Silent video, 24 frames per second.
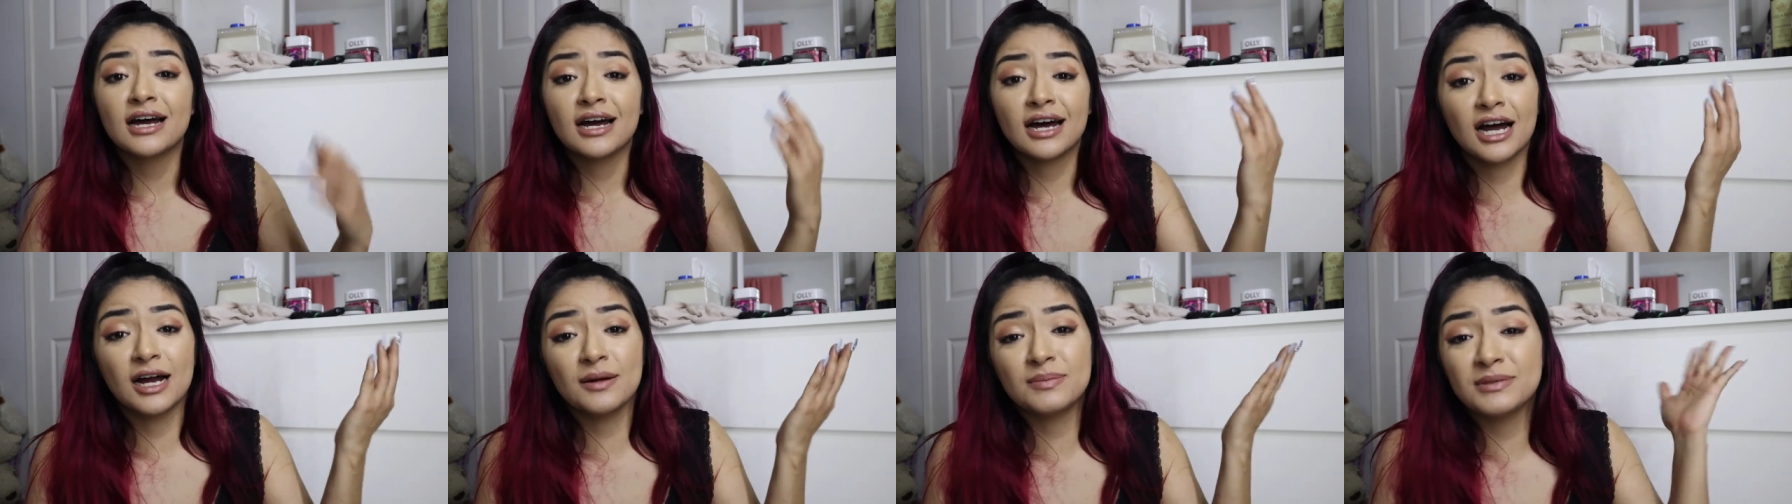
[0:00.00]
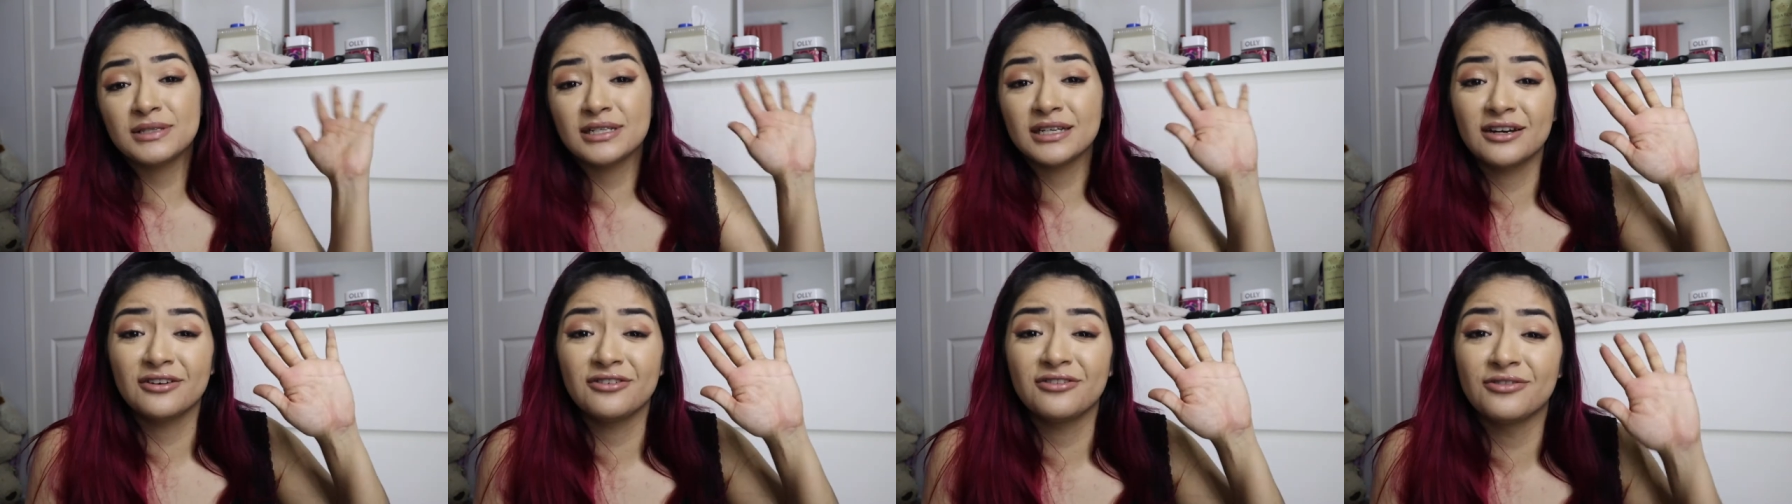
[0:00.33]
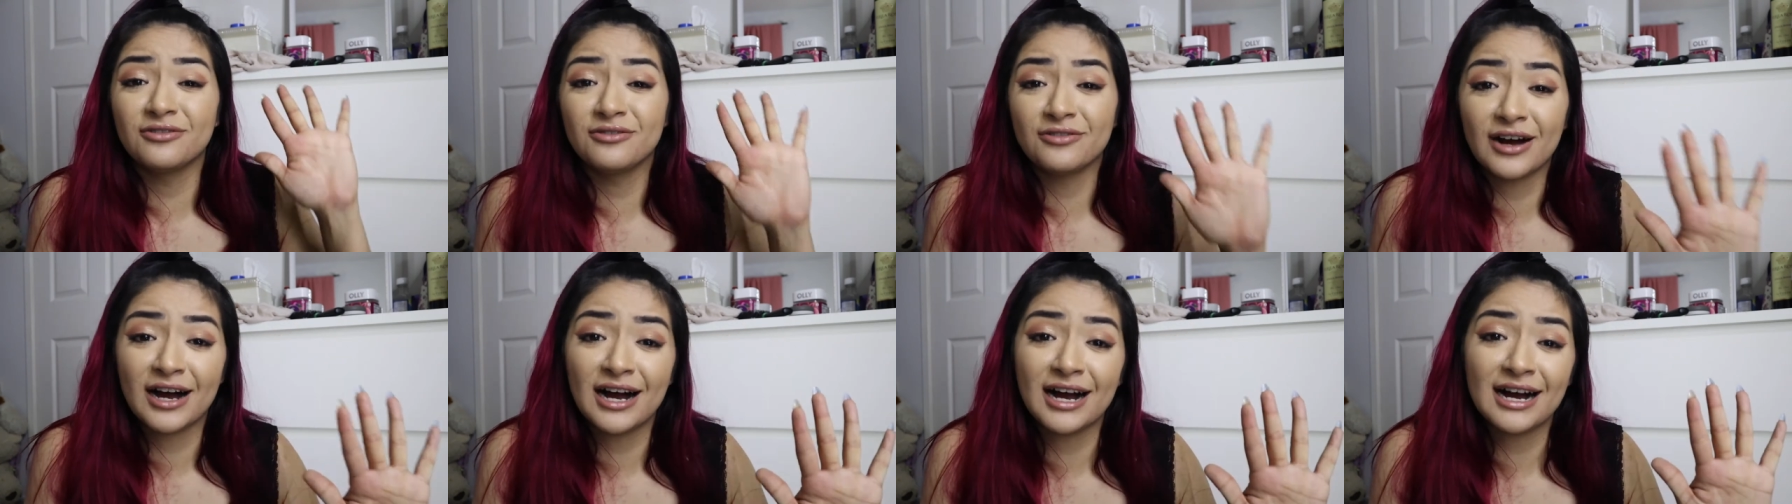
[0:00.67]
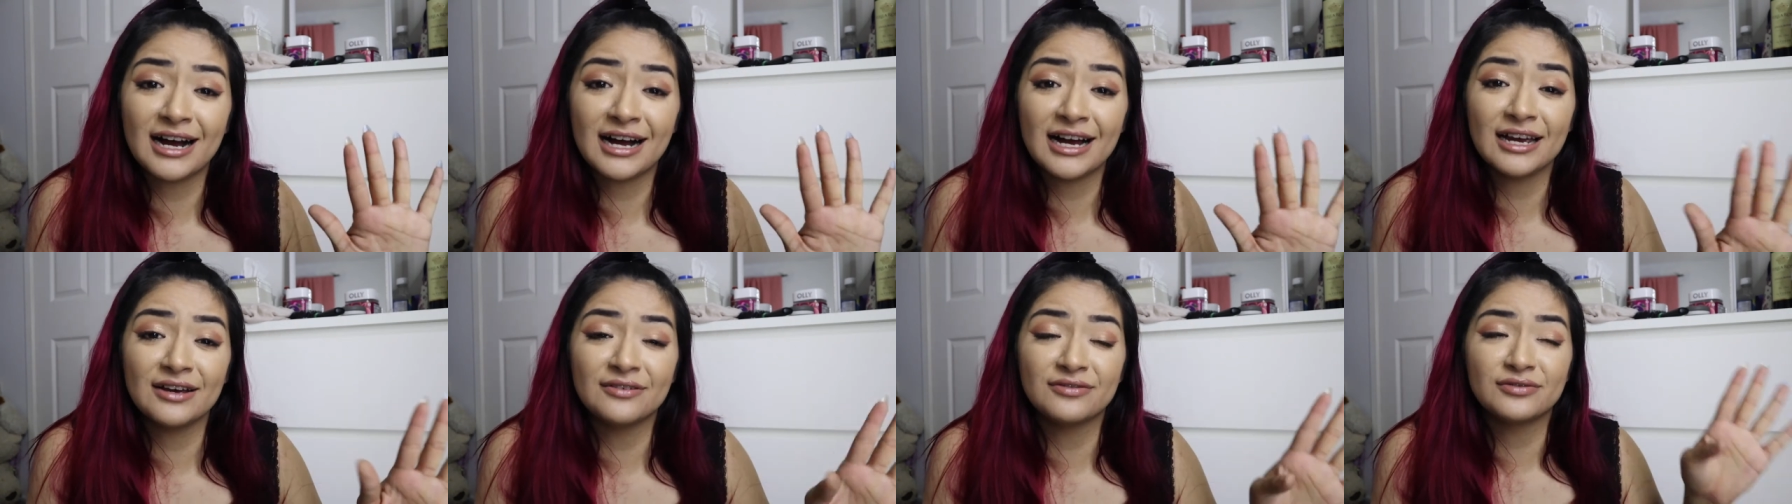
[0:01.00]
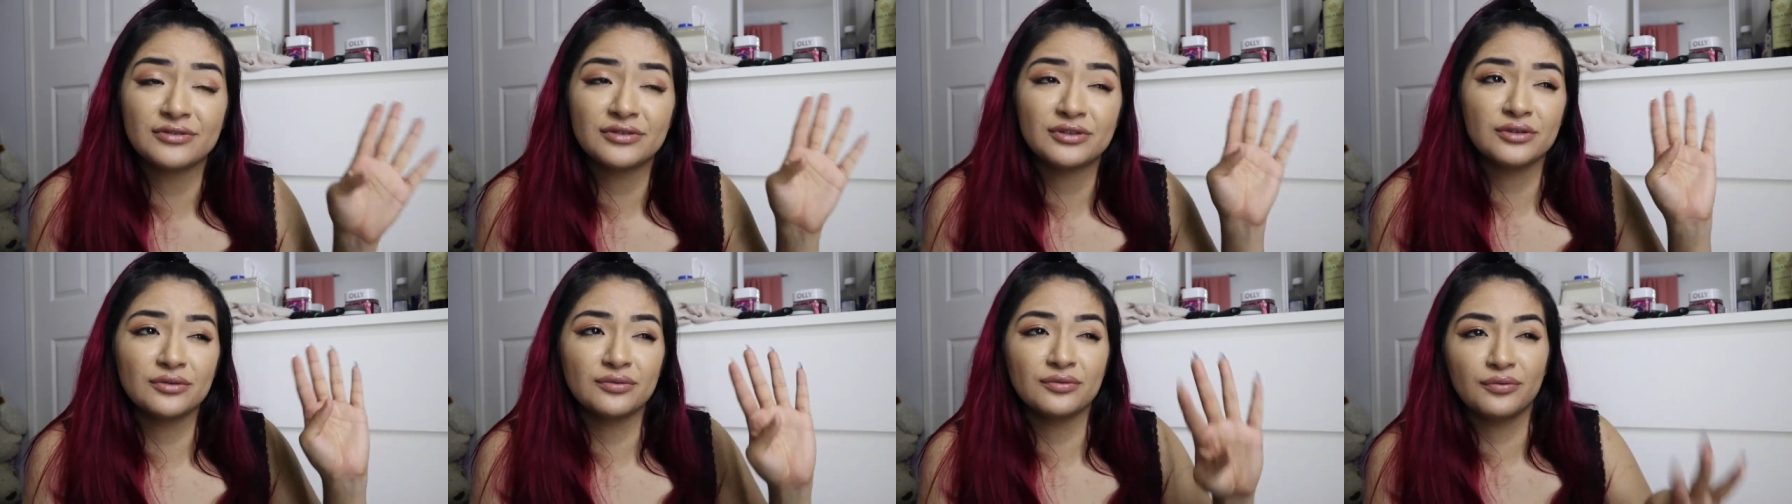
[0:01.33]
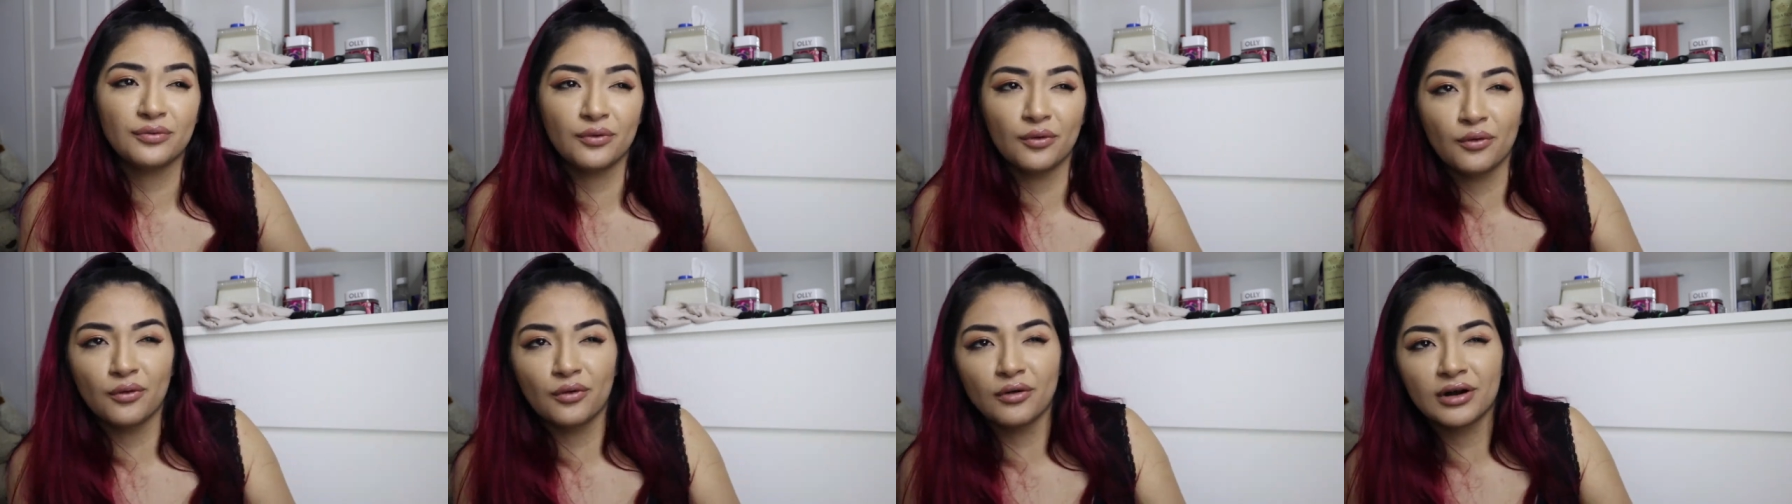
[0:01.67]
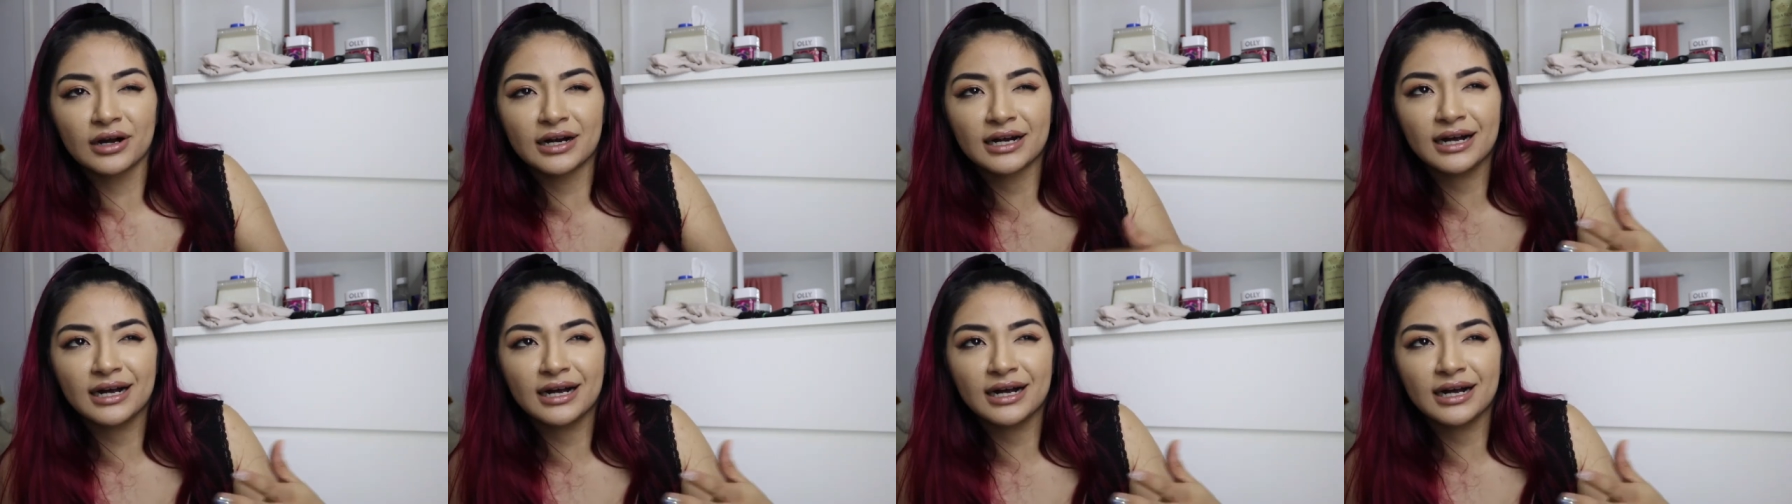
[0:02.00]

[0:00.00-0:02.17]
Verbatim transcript: up to a five to four